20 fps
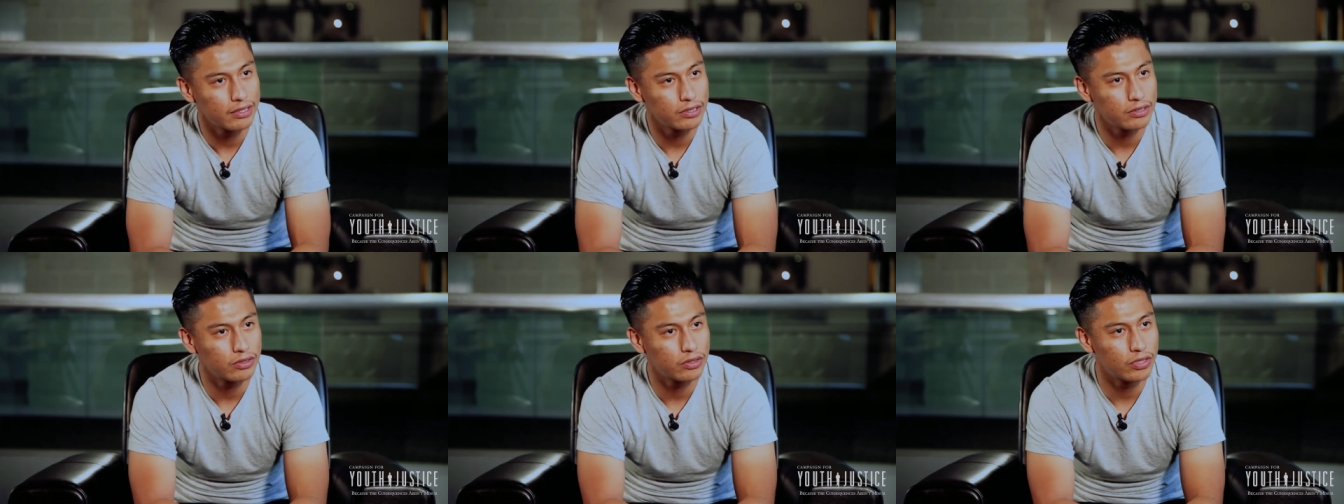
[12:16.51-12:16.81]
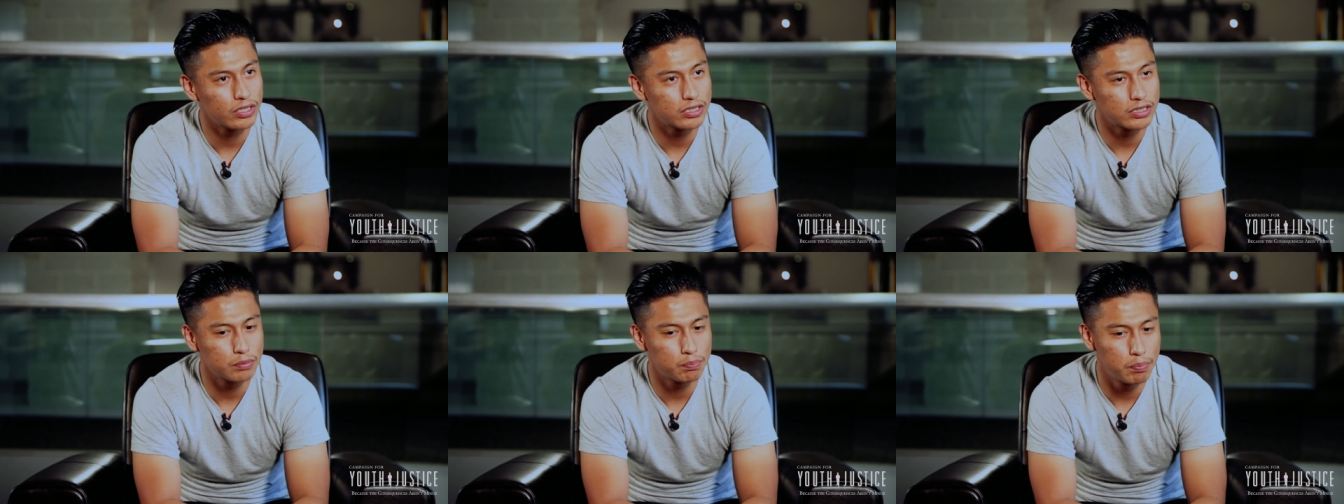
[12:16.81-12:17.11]
You know,
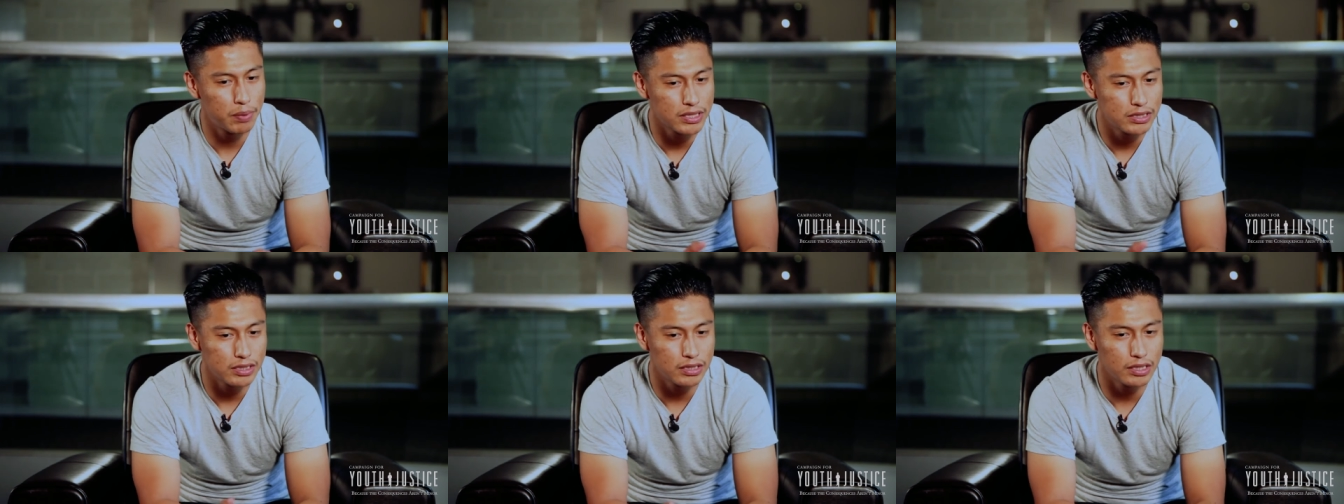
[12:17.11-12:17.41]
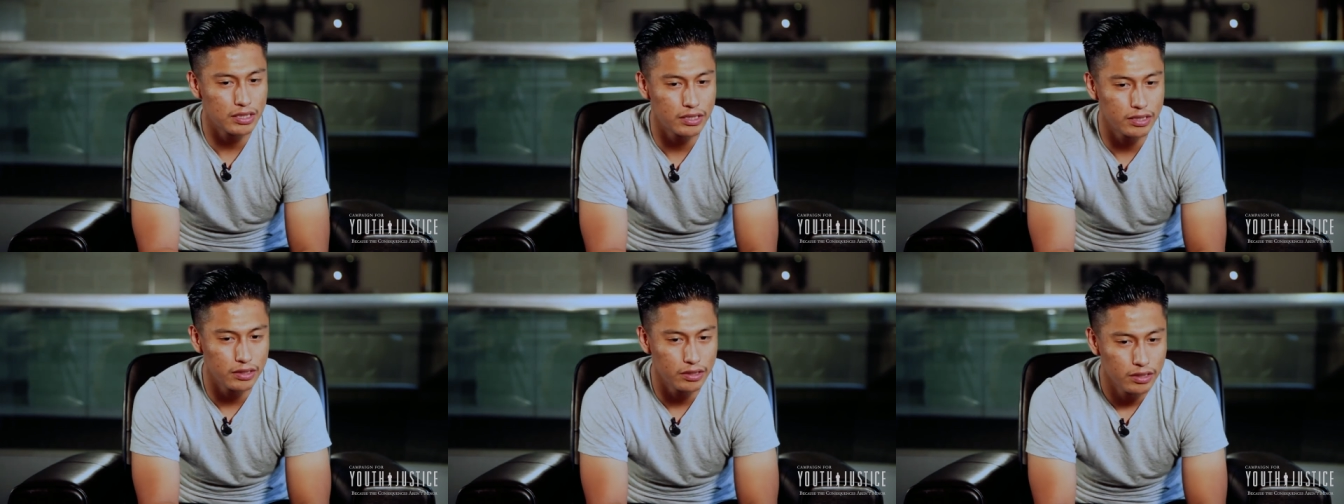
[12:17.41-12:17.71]
it's
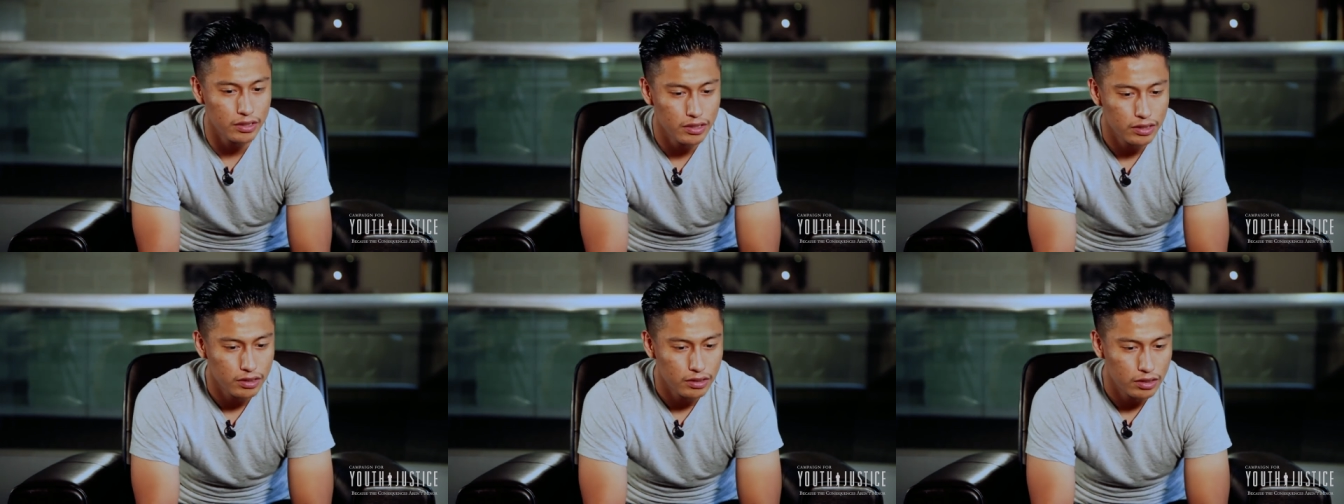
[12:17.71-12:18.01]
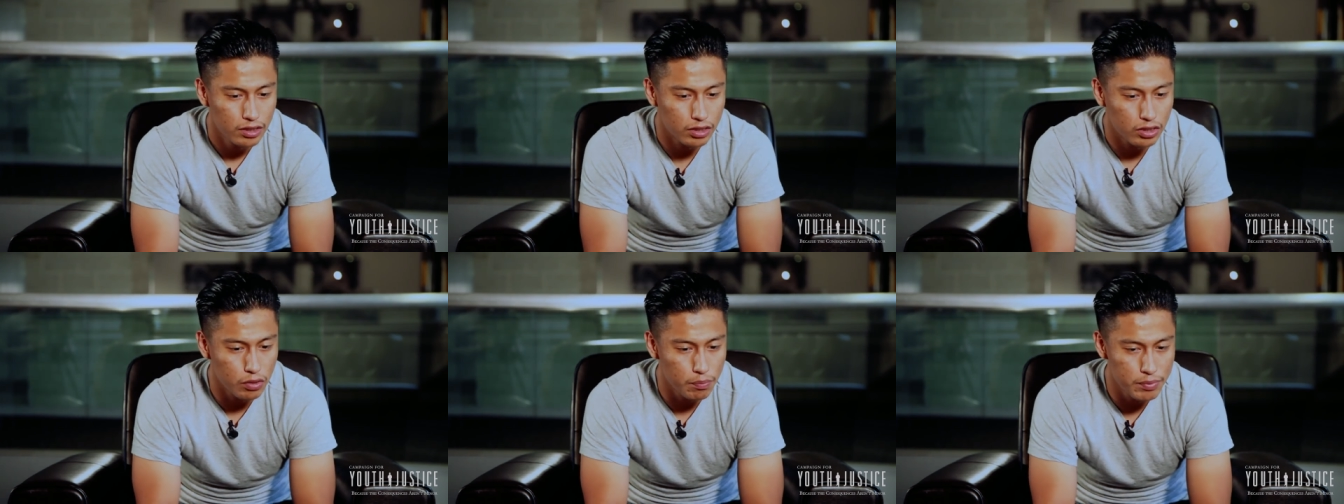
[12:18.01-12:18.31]
basically
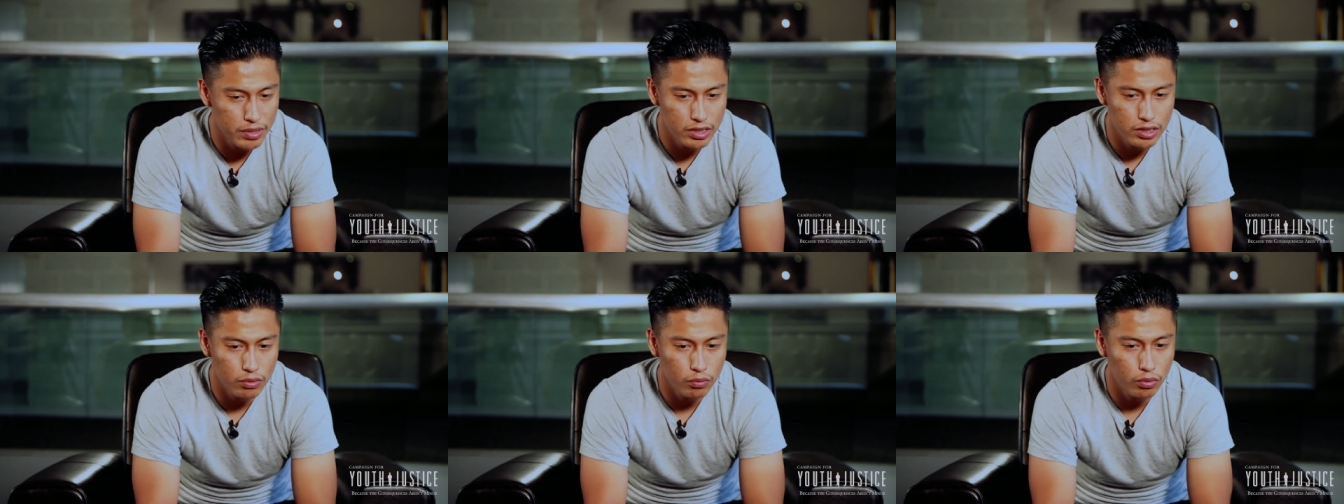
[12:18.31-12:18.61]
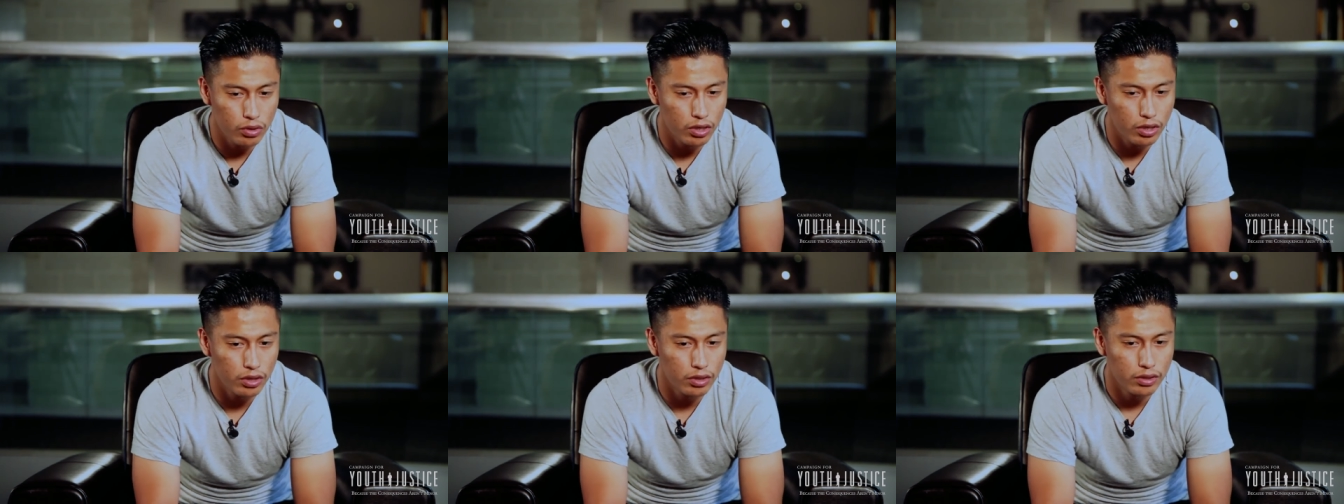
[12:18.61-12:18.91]
a committee
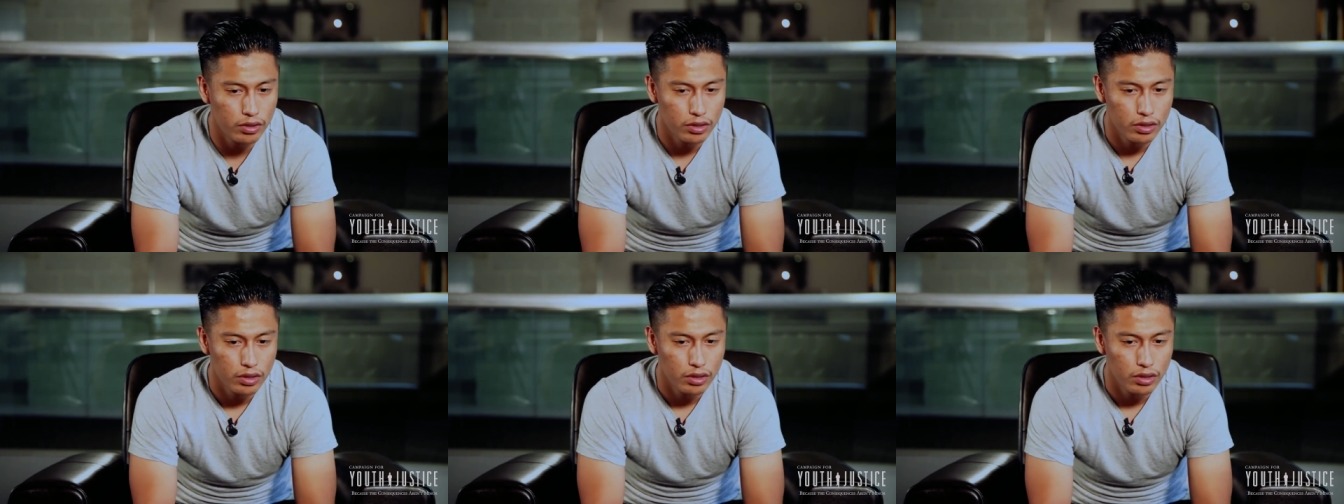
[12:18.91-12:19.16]
where